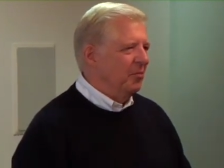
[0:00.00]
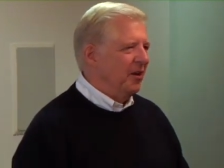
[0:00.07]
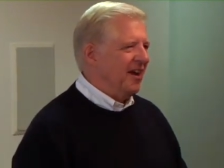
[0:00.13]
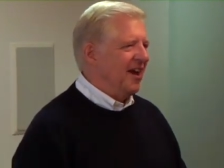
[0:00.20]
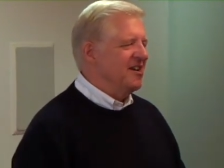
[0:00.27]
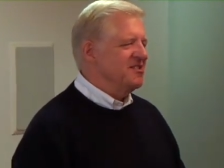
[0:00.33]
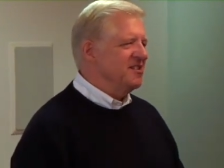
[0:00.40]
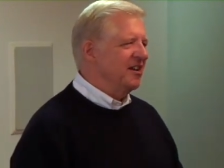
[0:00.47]

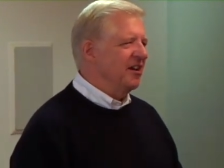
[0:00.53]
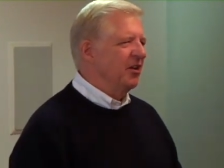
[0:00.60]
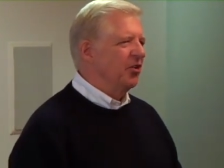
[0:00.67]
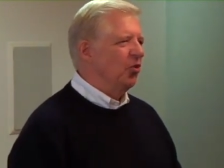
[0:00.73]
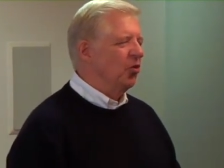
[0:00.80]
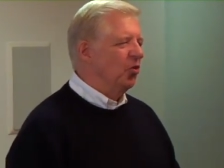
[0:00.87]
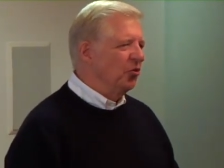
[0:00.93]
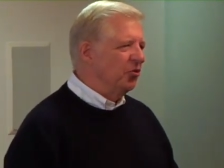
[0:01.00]
But as I
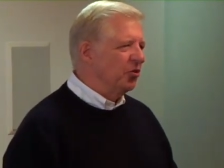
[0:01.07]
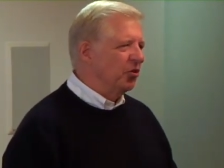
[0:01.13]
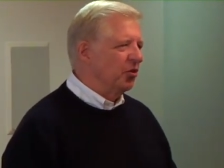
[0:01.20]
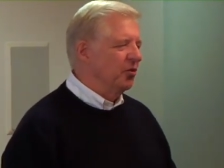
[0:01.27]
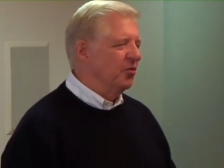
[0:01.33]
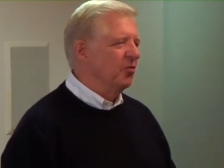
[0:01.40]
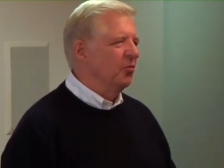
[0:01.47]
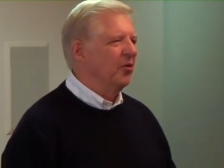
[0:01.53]
got
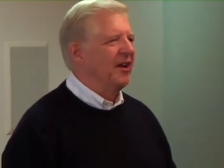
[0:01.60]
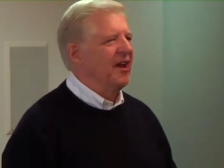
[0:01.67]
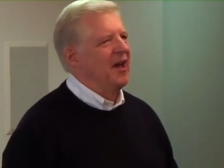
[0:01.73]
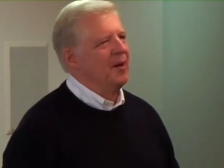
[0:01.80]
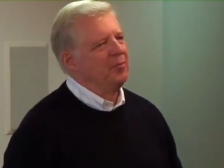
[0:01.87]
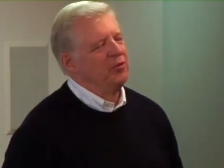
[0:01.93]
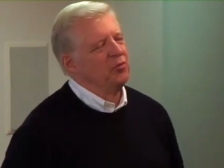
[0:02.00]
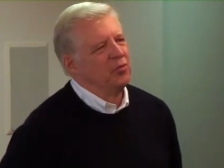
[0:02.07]
older, what
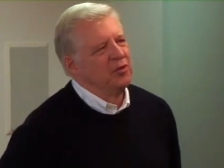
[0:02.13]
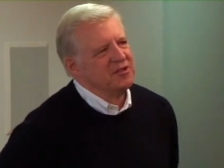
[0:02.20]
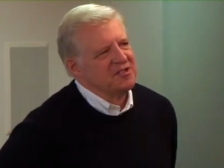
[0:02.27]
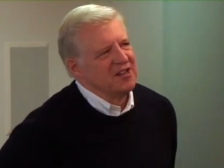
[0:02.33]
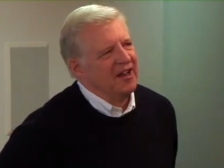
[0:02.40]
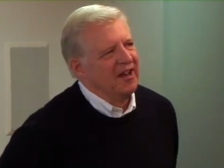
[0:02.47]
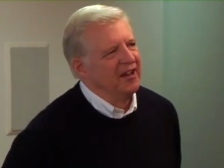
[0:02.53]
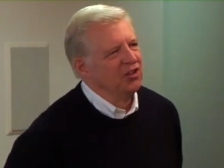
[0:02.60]
happened
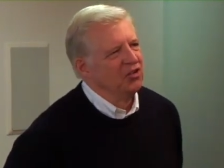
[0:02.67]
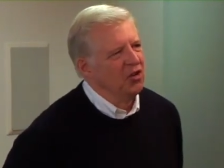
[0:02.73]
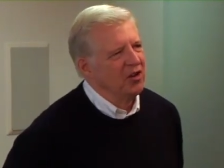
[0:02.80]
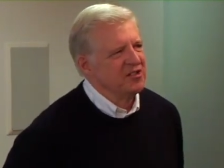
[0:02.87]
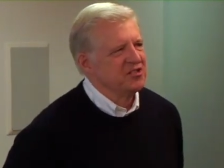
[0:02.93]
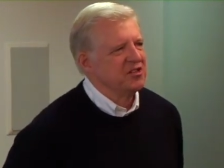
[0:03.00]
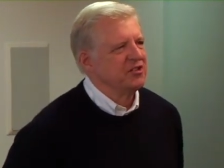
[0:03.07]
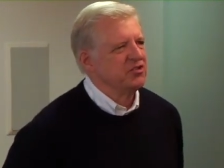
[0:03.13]
was I
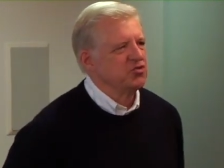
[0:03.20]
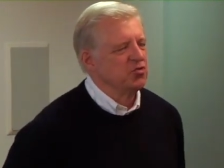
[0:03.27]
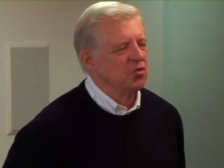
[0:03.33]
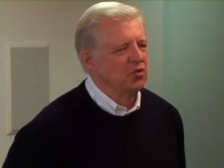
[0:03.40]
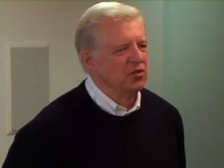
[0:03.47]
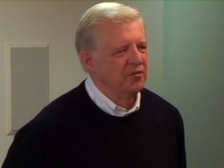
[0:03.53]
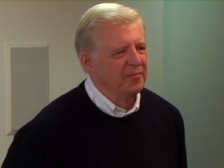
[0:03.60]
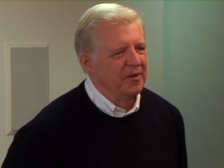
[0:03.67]
lost
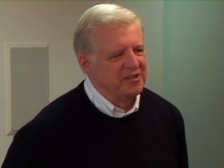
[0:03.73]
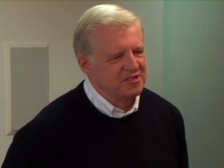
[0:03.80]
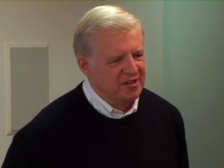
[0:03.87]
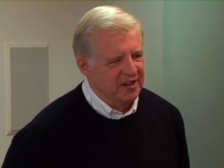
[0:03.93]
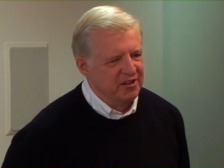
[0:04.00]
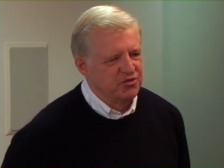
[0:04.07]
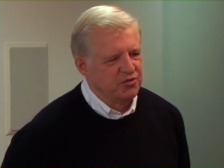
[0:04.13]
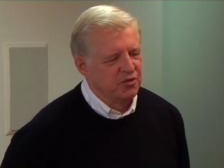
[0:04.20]
control of my
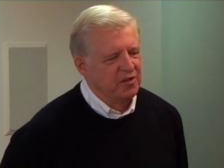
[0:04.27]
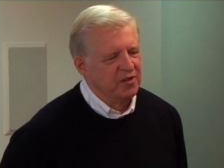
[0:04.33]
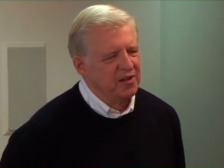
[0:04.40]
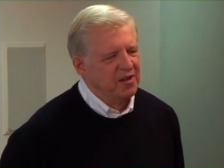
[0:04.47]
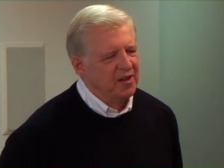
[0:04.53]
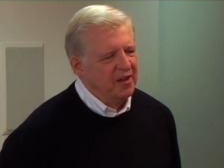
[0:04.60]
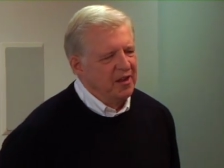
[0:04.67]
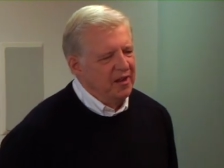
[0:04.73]
schedule.
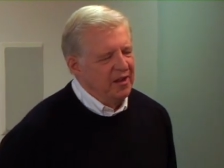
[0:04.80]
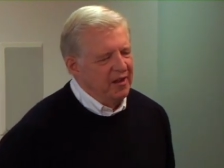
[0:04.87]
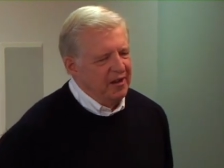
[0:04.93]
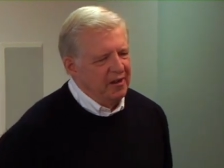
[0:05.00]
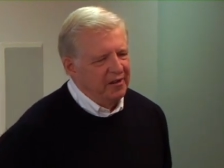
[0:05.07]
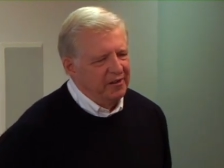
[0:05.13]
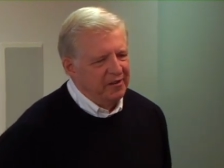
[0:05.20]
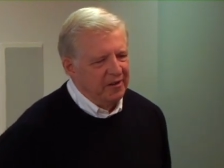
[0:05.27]

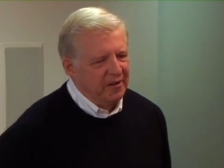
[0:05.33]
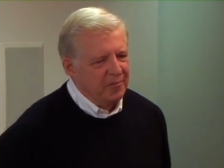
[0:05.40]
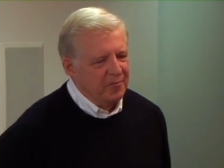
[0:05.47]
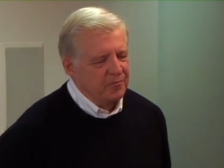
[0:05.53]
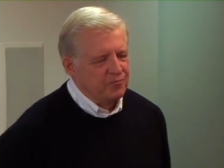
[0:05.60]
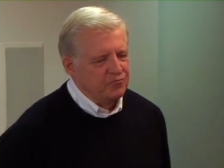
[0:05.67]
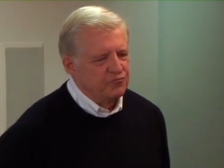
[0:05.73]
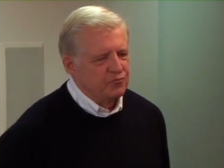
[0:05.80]

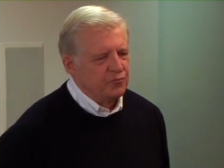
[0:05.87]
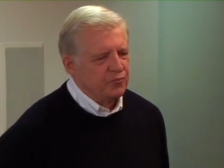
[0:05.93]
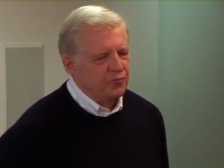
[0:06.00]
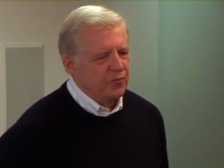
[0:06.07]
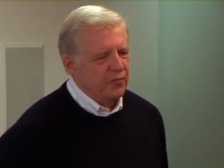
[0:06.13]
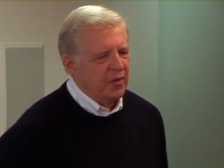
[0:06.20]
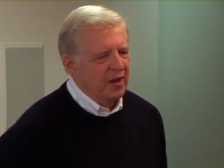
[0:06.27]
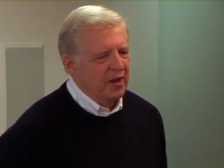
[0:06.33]
Um,
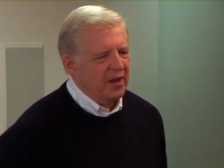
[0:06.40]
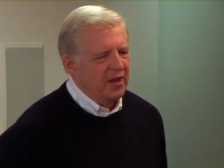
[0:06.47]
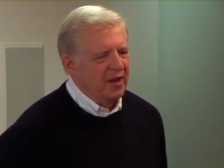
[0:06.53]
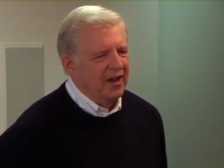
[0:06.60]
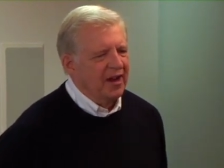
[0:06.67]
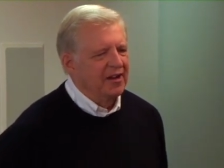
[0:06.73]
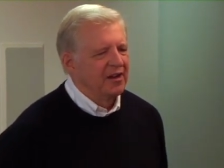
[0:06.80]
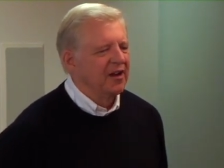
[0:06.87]

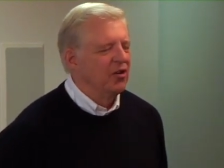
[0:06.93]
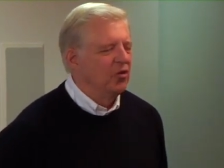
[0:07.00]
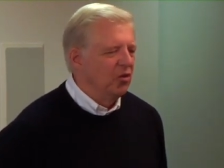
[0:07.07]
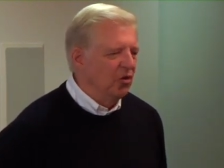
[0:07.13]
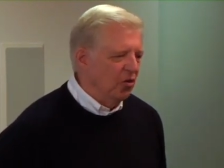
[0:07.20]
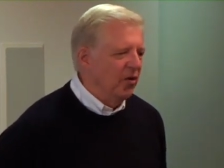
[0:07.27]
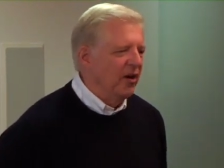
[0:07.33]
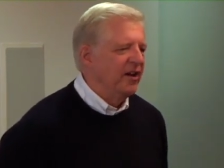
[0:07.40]
I,
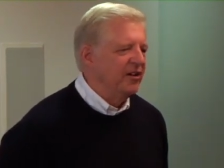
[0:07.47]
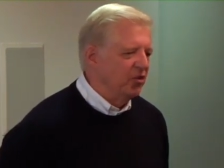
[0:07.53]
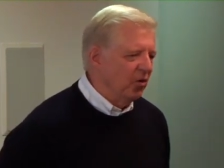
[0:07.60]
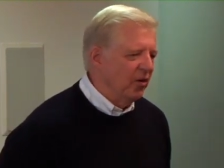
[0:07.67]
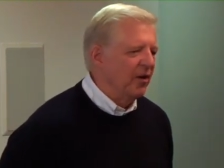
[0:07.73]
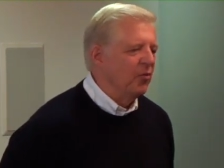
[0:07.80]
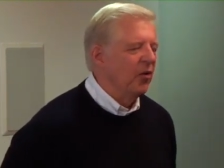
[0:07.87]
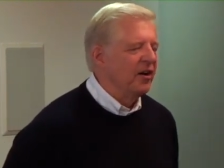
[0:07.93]
oh, I
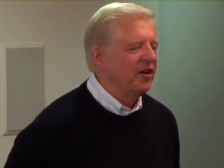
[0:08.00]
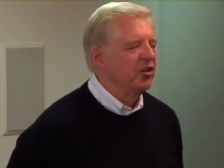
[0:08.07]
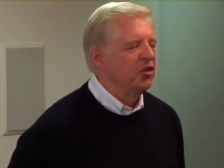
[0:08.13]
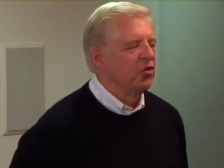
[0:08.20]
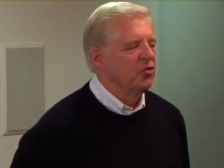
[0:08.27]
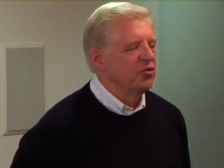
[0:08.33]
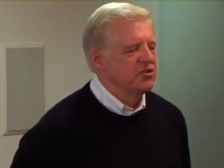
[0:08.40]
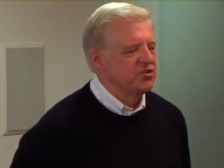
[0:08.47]
know. I wanted to
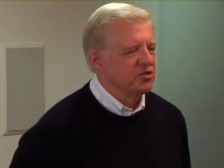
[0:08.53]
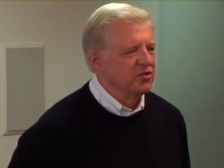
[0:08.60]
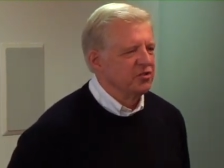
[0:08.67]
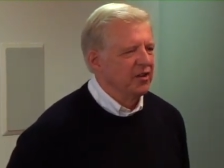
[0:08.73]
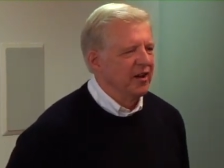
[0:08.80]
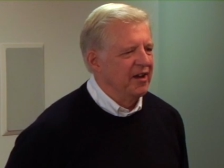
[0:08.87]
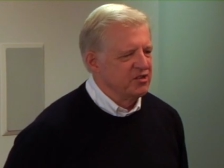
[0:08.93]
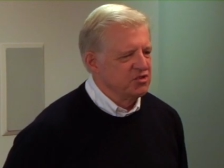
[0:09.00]
go to,
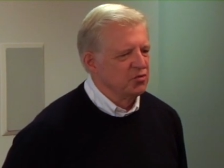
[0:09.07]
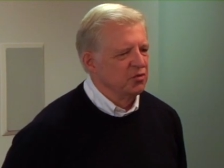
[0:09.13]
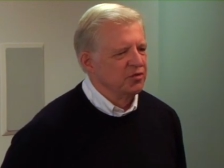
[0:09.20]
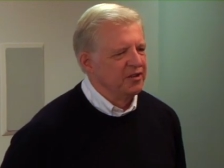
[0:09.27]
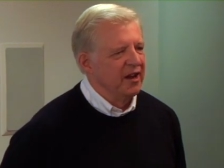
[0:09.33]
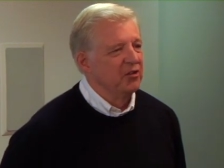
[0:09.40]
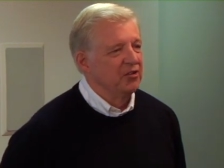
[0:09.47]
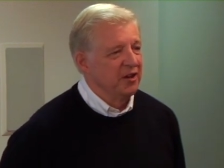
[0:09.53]
to high school
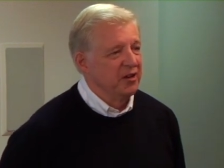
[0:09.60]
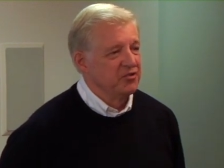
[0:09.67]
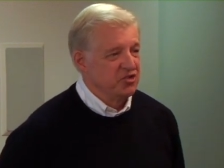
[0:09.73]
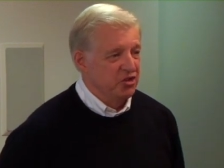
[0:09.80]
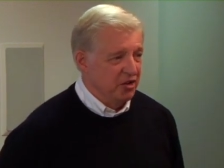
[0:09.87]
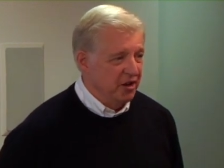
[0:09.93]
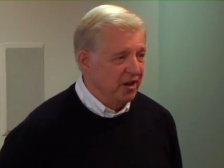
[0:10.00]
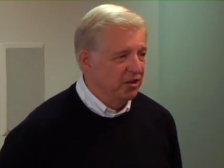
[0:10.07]
downtown
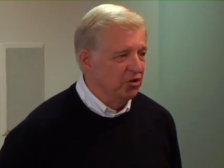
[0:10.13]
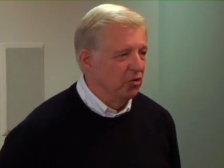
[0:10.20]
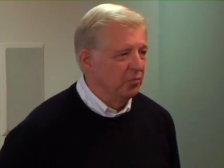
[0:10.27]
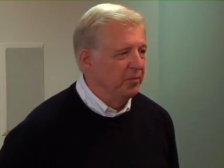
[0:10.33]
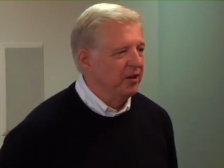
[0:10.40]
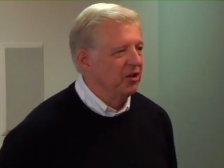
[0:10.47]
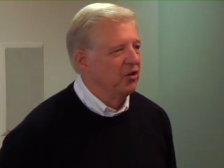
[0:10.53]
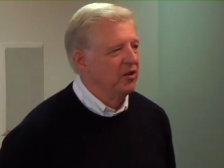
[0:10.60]
Chicago
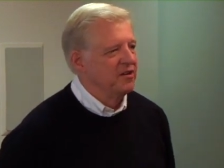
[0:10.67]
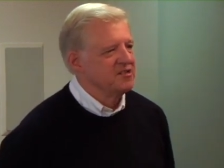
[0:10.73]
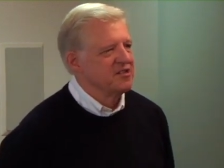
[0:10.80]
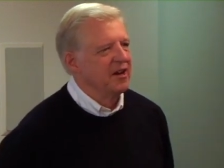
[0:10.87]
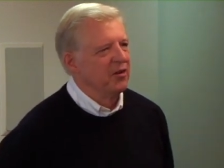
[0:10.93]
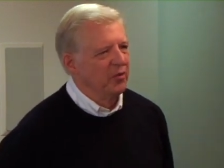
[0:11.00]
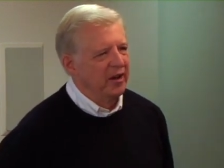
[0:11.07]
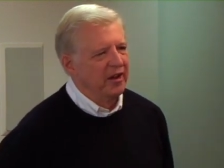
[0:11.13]
because
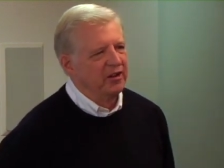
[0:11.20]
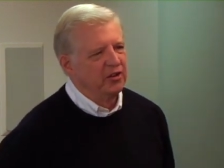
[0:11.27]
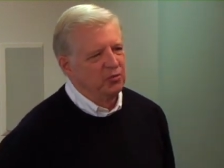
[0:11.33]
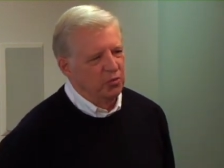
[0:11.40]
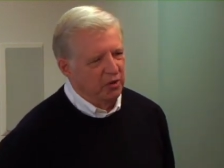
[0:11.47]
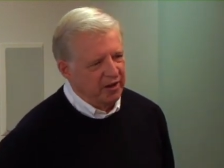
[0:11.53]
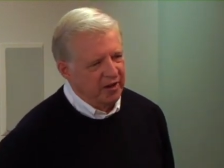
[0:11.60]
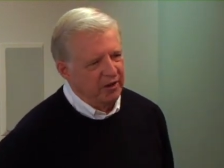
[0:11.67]
that way I
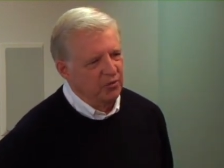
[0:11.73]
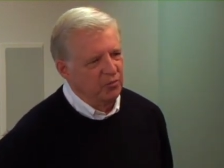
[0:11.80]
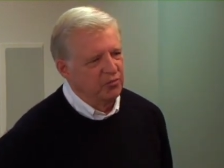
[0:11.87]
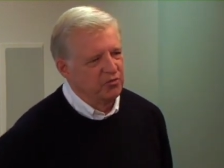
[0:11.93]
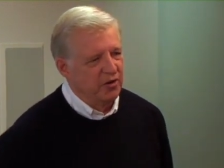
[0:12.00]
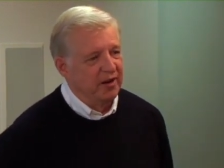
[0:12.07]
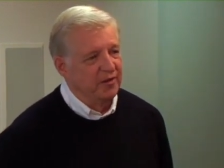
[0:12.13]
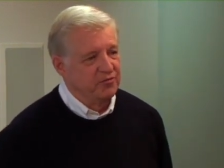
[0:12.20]
could work out
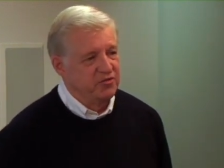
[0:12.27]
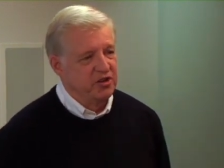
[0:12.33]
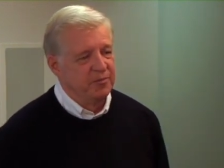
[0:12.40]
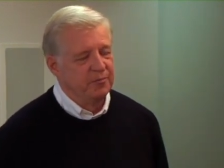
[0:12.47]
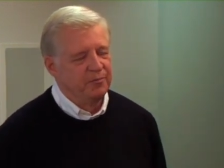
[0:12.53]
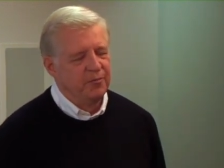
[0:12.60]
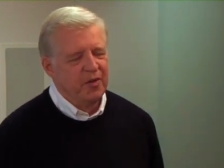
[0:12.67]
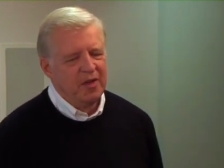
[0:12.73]
of Triumph Gym.